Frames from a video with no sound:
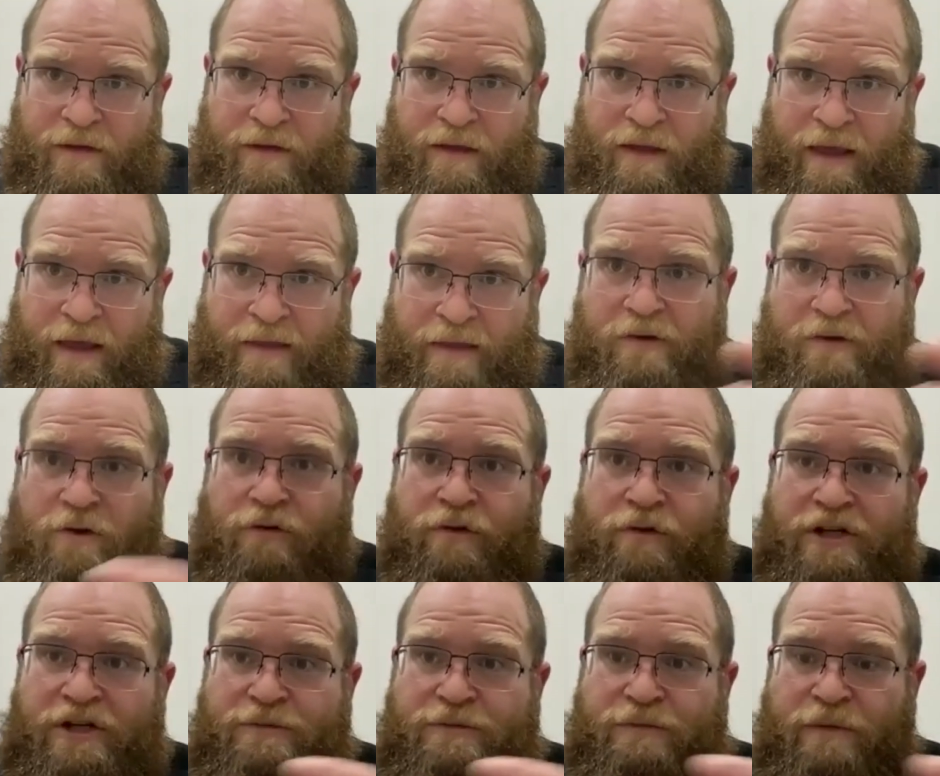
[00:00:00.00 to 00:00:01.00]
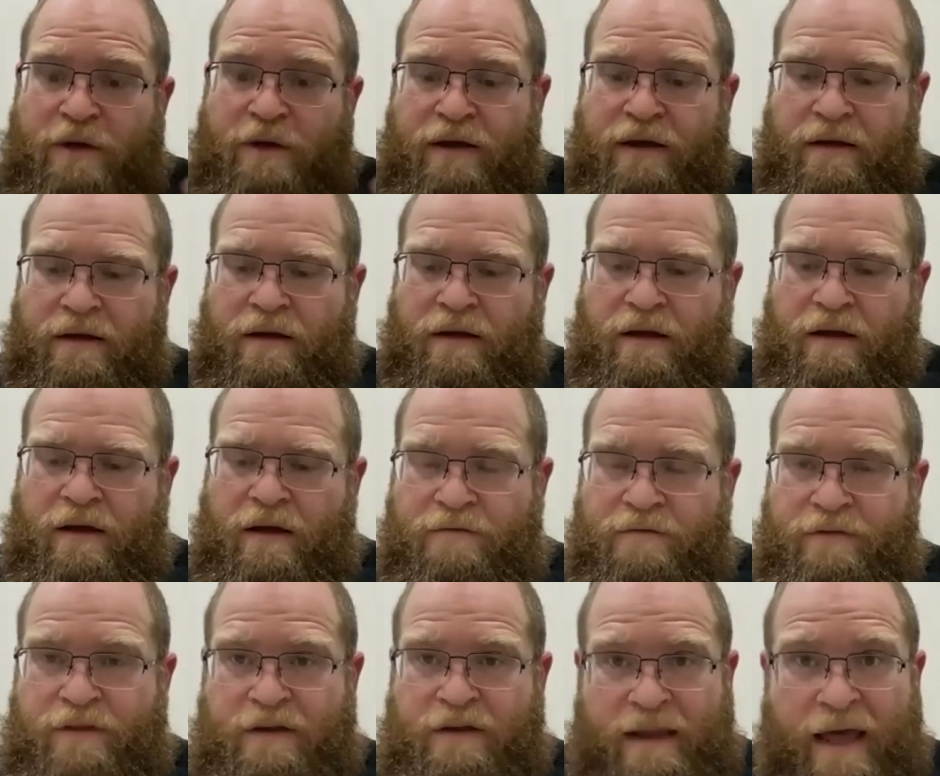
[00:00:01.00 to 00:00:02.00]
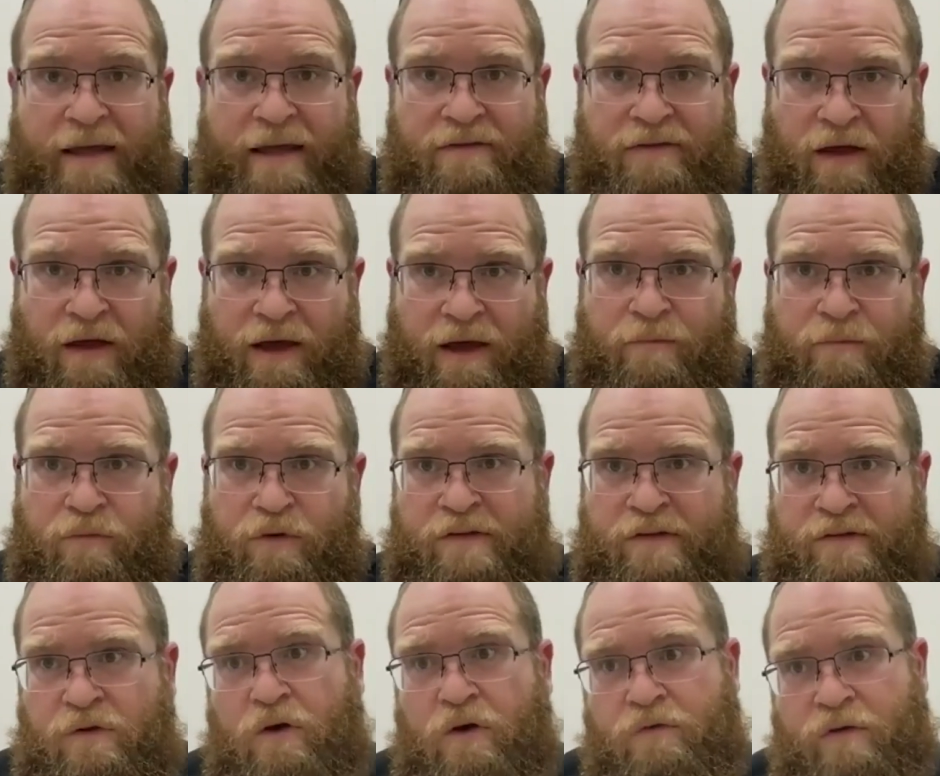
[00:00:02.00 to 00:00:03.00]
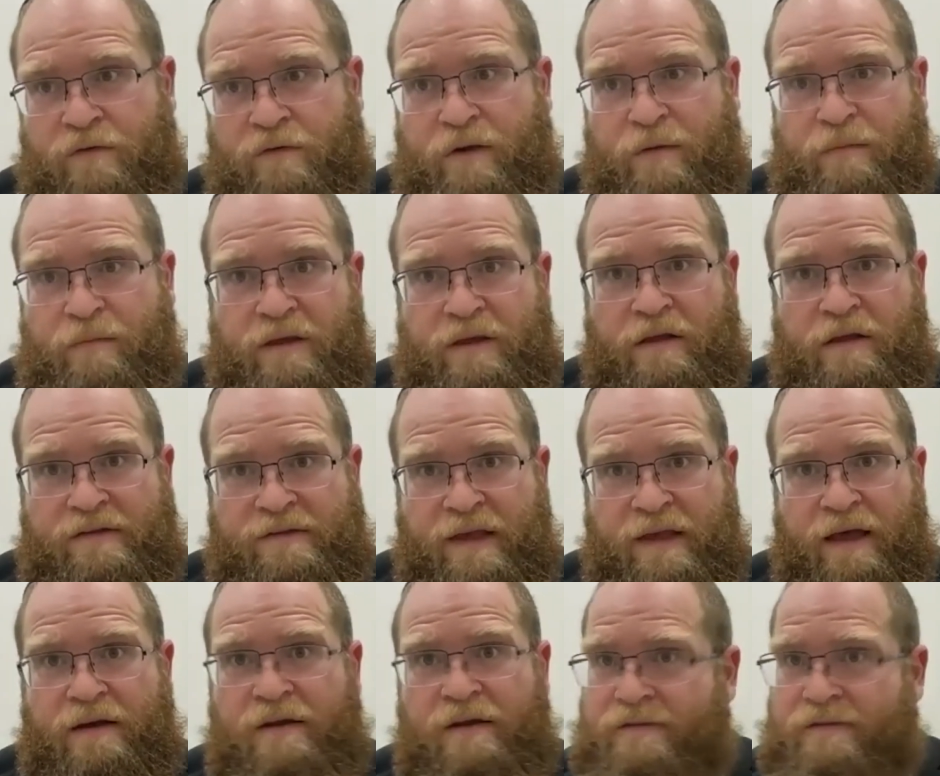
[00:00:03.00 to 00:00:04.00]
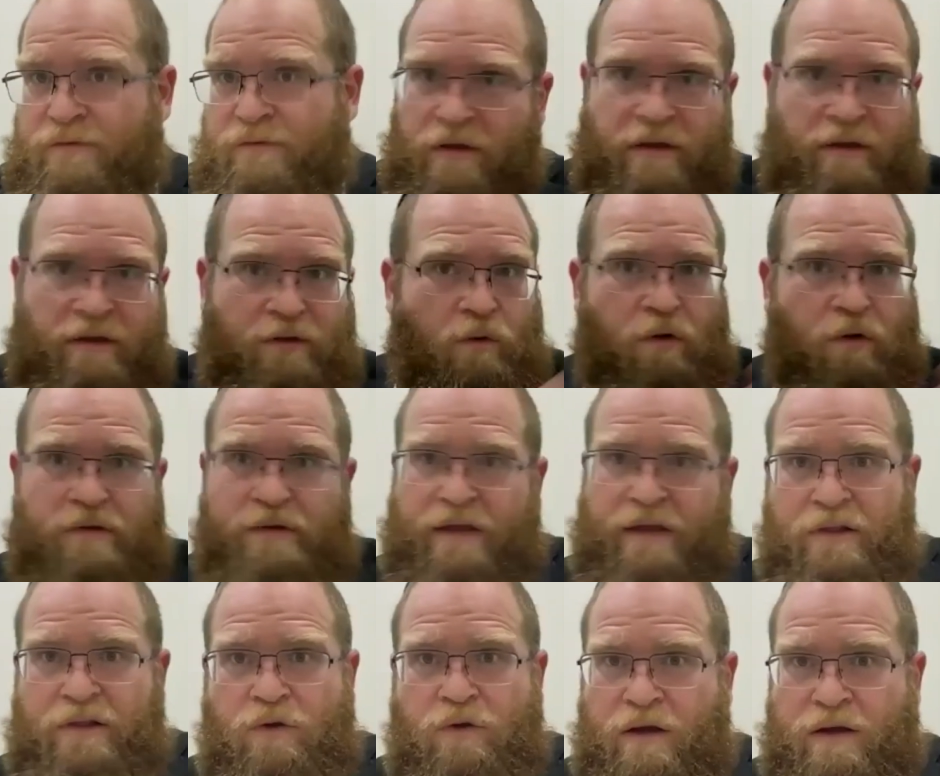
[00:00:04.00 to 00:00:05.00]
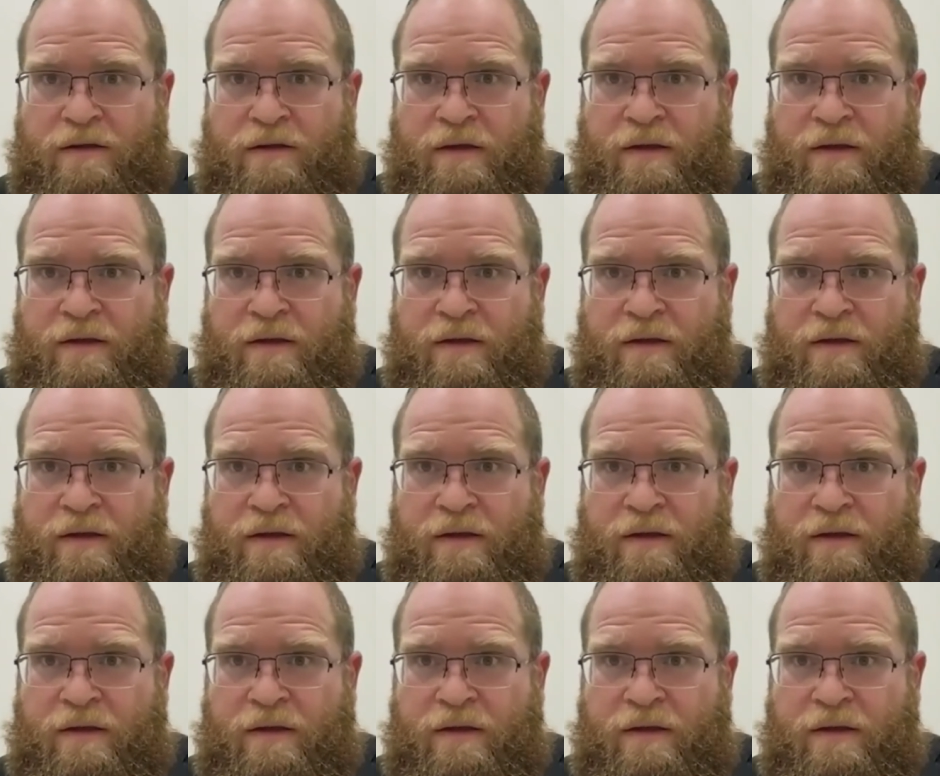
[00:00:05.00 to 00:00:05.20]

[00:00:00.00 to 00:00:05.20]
And so Kriya Shema of the nighttime, we saw Rav Gamliel said, it's really all night long.